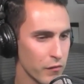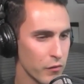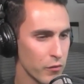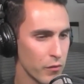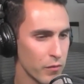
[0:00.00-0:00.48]
so
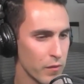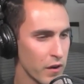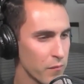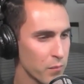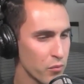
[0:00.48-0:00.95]
you were
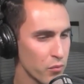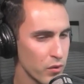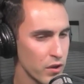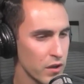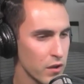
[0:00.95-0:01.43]
there
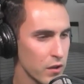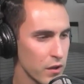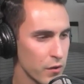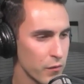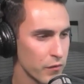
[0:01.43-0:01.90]
pretty
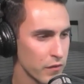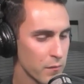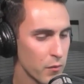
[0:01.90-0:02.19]
close.